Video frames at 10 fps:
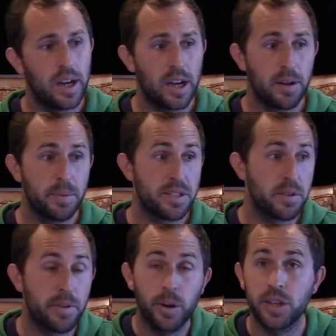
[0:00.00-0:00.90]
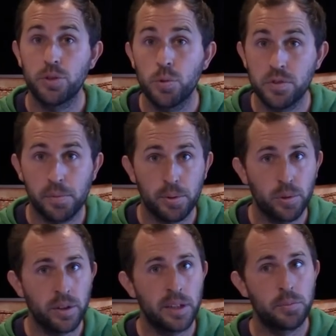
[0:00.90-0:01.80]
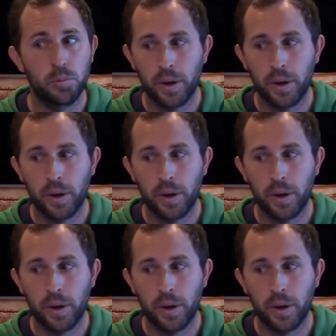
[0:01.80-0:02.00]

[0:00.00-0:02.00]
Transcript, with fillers: It's a very exclusive program.